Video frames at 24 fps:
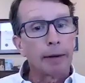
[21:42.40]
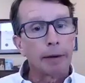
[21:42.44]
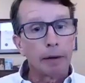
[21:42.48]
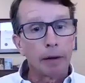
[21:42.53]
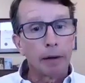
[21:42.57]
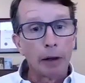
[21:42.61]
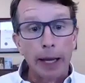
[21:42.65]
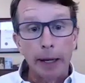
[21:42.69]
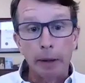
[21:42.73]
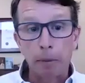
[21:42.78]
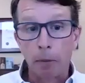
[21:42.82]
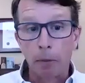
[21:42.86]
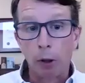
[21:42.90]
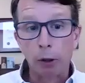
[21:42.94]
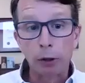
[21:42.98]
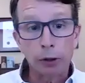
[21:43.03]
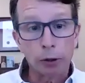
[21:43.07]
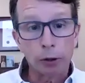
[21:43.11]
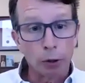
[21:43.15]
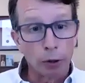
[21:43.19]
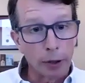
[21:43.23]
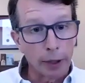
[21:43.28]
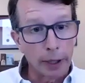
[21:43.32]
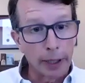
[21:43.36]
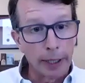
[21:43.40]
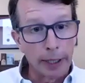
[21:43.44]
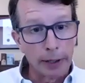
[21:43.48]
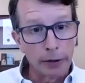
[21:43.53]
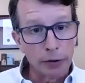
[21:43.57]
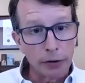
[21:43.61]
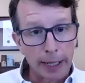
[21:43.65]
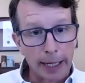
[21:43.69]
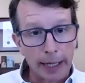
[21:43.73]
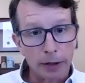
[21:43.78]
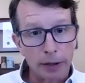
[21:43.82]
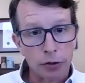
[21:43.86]
like most
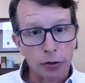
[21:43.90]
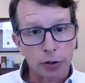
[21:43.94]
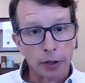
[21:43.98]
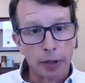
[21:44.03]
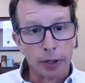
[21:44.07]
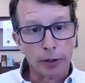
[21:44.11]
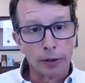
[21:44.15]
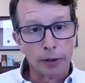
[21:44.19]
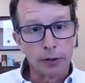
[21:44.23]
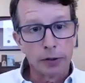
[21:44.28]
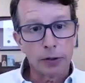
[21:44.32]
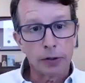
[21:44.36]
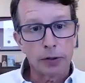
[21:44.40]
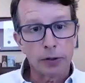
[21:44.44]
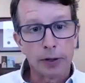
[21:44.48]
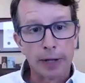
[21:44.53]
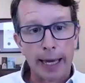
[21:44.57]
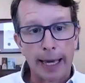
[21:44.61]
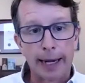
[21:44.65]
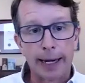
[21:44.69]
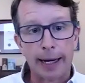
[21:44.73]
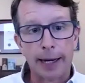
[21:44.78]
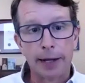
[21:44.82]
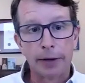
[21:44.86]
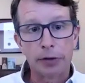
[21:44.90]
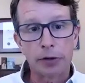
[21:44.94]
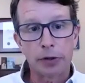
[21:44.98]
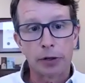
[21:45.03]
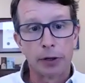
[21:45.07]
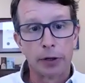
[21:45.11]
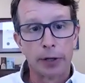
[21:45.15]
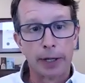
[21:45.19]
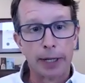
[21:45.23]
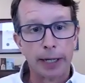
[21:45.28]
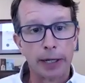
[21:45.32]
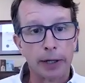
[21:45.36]
organizations, that
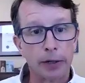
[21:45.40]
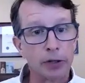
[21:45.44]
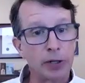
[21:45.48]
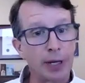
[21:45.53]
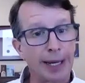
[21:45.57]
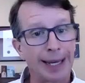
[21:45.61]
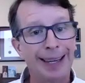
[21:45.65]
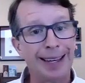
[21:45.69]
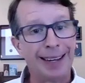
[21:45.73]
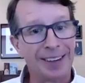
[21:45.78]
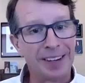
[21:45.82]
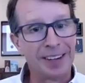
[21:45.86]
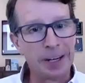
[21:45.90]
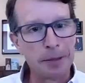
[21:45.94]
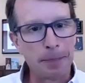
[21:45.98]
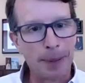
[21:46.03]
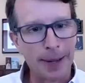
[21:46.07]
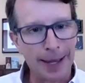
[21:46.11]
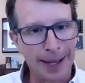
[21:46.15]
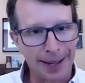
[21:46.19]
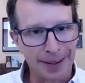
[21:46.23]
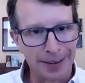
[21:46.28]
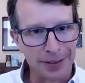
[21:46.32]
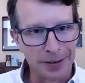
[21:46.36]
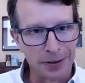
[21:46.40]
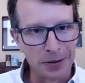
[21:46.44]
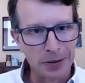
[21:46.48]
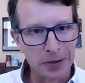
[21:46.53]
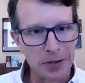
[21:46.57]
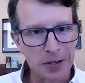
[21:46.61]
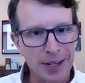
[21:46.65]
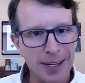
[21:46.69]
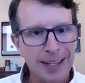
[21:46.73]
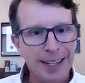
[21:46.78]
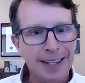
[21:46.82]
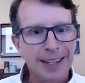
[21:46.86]
answer is it
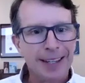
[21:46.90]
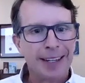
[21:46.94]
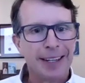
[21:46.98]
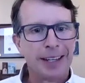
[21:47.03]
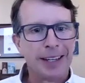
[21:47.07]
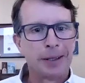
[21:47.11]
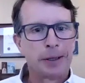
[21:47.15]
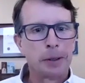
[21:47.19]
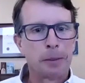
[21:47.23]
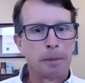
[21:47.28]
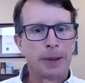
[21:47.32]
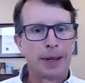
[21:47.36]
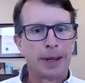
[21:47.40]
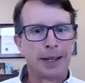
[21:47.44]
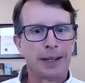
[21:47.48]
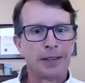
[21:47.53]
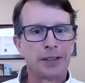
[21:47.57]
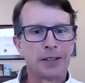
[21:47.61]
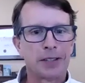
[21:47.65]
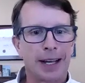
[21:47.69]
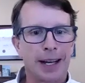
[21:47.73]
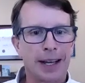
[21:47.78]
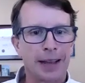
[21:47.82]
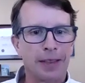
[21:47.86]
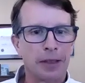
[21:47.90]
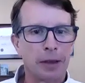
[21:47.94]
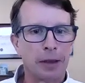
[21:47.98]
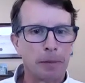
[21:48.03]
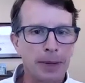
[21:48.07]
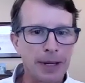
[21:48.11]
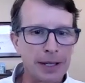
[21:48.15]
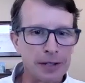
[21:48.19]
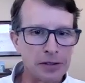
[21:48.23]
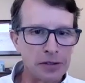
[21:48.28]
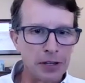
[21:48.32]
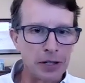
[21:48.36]
depends. It depends on the
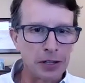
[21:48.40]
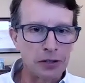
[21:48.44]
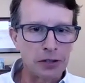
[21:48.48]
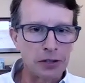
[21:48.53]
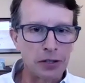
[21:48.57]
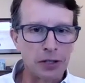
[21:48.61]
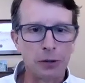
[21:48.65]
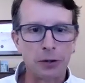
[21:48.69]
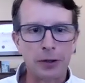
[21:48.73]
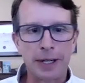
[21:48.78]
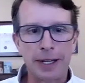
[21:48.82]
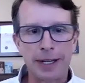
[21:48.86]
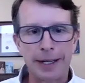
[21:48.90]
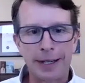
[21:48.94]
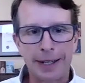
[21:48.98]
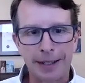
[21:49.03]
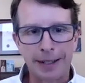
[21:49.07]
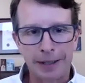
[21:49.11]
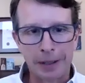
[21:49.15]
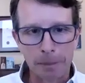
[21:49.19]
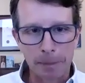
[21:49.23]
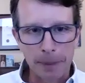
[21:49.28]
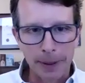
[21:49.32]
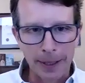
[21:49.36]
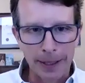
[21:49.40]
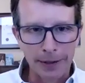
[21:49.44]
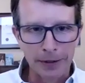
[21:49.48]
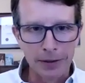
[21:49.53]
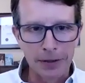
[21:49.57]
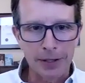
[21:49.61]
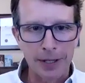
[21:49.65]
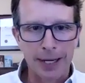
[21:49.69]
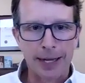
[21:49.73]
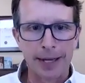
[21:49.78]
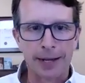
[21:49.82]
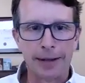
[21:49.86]
business unit. It
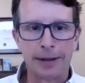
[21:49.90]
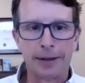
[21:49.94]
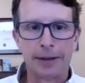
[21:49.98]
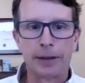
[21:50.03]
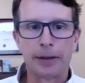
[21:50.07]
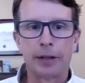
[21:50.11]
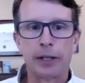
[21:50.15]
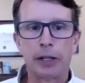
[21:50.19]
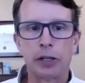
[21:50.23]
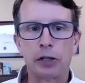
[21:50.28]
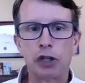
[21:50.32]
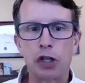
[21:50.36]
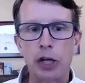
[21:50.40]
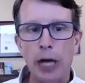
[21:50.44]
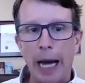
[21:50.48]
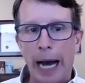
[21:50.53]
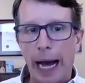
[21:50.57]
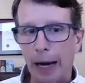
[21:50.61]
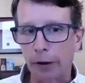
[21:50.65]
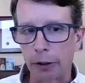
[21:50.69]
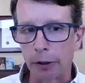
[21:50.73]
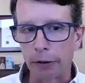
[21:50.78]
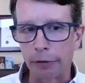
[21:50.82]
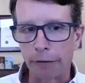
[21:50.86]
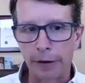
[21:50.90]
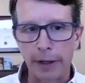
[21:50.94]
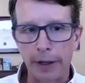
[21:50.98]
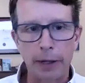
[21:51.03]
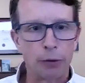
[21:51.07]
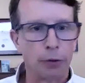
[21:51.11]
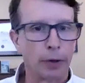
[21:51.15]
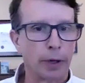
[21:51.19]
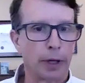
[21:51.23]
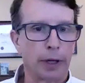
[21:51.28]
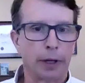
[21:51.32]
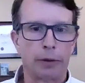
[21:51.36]
depends on the geography.
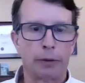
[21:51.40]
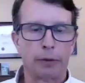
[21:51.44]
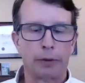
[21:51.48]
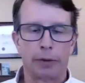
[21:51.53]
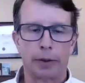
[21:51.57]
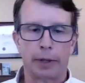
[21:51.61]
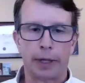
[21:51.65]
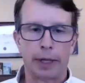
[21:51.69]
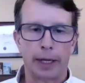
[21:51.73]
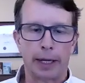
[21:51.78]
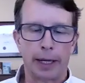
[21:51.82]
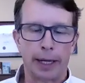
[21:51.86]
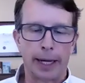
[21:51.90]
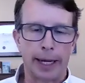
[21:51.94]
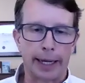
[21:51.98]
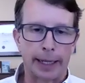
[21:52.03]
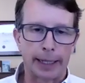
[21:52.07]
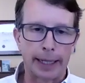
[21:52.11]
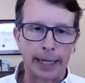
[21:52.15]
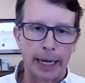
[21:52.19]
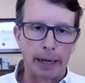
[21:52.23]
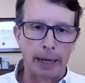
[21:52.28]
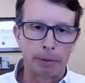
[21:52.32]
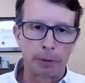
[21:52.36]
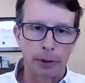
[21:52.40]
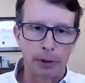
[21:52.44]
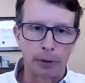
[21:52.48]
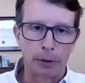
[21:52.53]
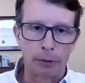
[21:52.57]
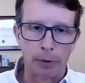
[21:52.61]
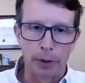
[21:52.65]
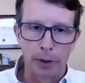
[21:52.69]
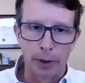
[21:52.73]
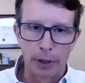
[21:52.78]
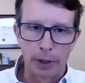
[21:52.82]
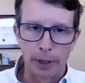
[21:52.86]
At Kaplan,
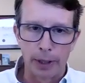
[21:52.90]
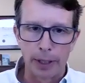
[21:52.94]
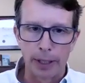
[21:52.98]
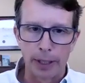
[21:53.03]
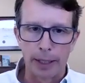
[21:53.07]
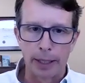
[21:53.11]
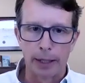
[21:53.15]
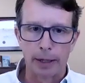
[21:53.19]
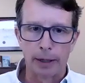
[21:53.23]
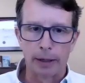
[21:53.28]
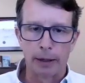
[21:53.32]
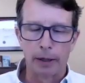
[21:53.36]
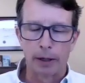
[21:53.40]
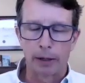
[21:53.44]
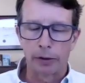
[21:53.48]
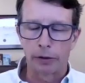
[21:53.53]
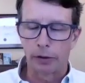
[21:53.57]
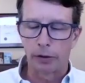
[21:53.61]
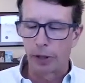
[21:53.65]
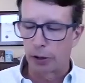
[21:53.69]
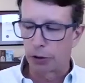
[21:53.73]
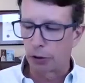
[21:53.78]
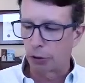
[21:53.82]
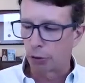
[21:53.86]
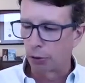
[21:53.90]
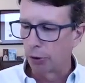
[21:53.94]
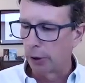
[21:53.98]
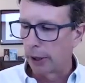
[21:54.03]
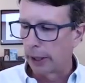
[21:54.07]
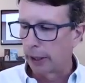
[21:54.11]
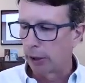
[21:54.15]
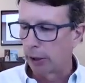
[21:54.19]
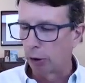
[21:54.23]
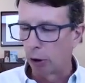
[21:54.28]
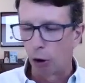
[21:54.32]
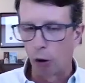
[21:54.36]
we're a
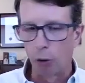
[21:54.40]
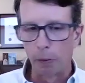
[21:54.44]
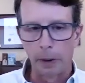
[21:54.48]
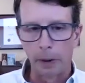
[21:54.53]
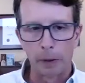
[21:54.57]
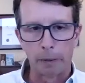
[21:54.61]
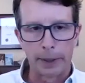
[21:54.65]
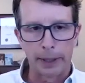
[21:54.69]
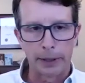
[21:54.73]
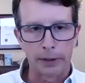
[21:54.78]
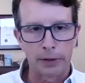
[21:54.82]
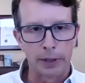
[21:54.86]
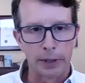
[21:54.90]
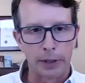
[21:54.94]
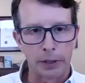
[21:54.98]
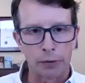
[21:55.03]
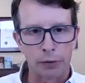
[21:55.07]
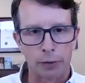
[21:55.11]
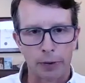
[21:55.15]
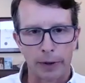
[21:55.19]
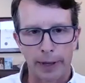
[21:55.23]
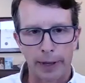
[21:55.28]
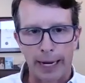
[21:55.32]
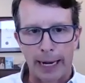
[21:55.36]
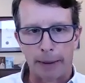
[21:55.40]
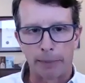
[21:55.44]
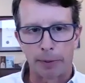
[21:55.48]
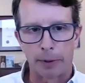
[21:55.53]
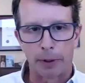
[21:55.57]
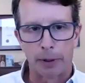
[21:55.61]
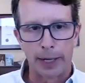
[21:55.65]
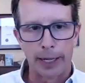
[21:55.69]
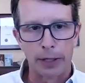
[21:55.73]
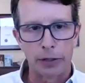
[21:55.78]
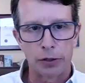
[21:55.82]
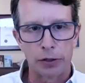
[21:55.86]
truly global business with
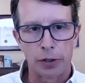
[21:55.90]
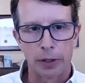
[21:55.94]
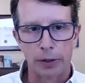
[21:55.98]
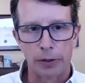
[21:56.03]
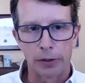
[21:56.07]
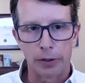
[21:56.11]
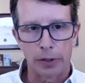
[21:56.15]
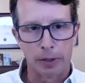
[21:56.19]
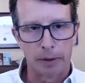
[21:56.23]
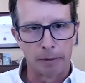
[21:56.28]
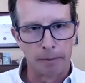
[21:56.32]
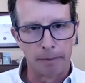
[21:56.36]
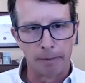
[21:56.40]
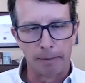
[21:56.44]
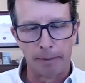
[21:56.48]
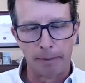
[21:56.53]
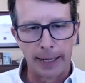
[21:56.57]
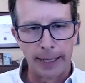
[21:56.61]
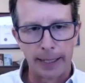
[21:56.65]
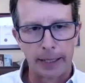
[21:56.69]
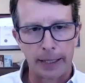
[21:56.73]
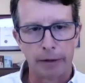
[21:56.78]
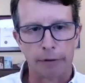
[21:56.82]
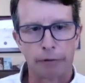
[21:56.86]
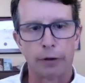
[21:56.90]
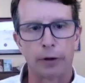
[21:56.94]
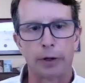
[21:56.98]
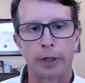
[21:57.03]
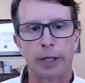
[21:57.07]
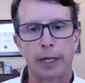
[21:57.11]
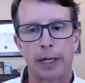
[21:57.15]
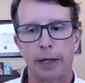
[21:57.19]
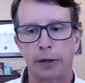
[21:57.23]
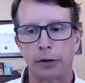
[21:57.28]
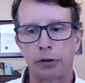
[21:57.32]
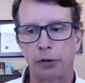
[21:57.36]
operations in many
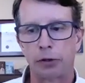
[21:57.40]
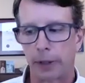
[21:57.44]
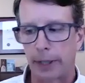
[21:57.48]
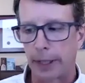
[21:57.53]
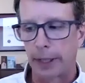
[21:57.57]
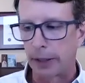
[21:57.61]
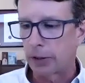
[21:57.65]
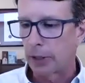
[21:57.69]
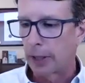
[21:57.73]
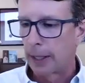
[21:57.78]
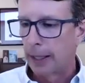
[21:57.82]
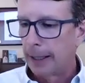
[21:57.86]
different countries.